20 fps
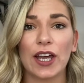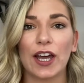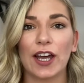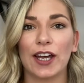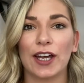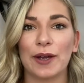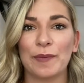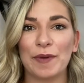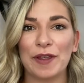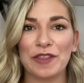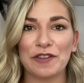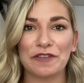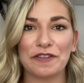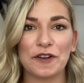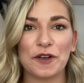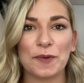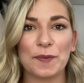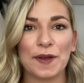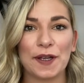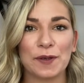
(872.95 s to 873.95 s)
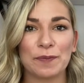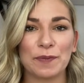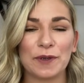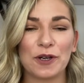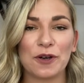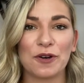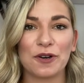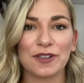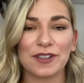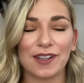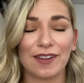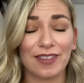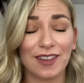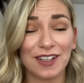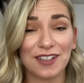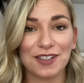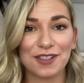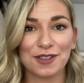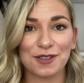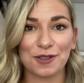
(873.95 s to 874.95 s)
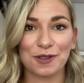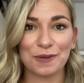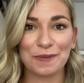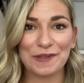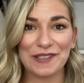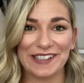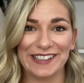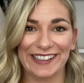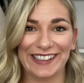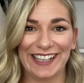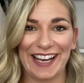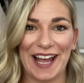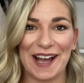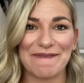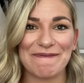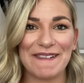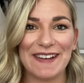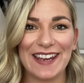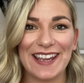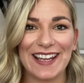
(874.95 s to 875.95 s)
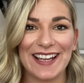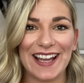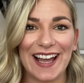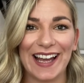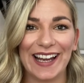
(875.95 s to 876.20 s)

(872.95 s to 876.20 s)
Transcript: in the filming because a thunderstorm started happening,